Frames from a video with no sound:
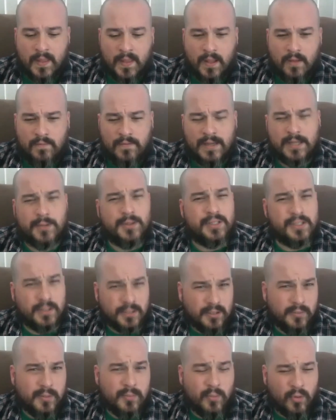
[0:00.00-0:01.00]
Vectory is a
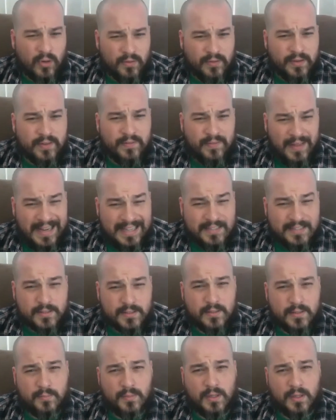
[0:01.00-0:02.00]
little bit more of an
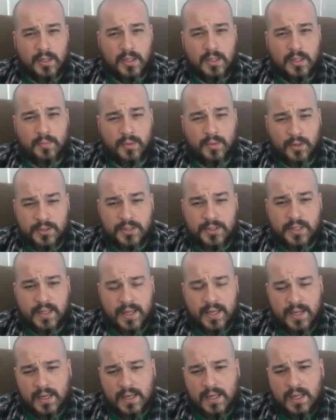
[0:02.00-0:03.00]
advanced approach to
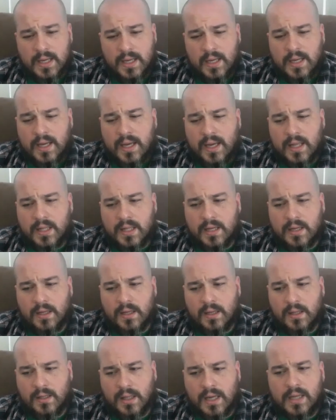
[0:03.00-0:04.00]
that. And then
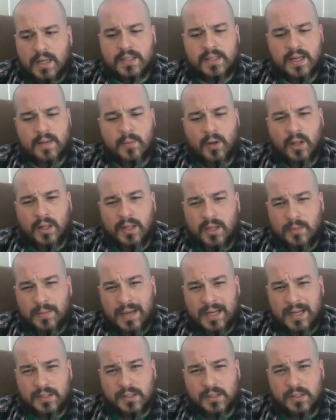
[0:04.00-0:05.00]
a lot of the time I'll end up
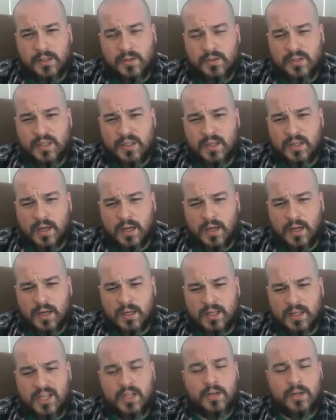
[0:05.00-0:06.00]
actually using
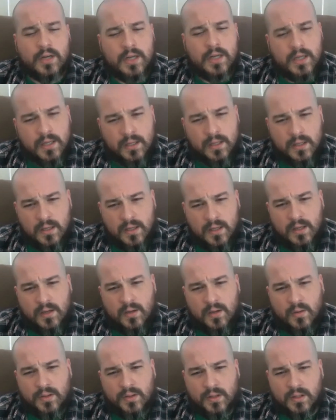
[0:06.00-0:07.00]
Kira,
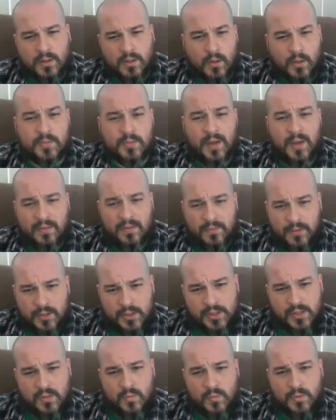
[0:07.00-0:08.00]
the Lulzbot
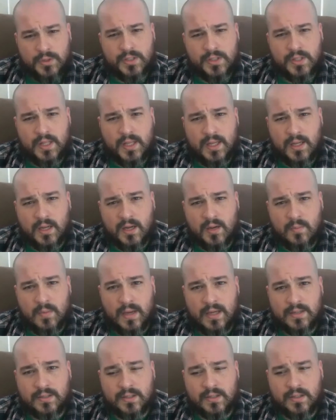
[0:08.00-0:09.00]
version, which is they come
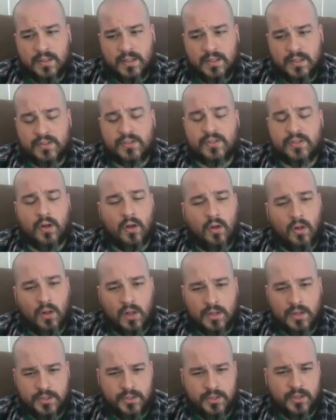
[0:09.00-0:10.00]
as an install
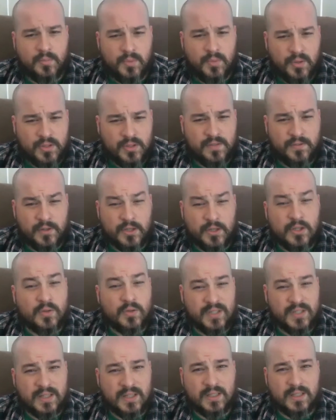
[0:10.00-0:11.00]
onto your computers if you're
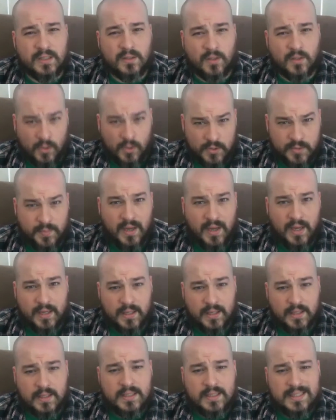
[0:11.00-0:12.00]
using the Lulzbot
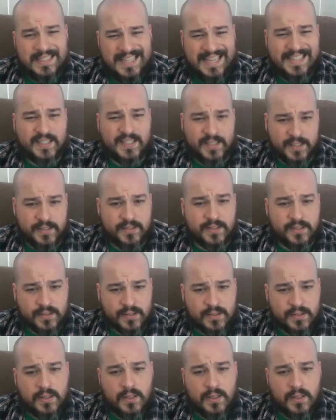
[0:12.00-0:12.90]
TAS 6s.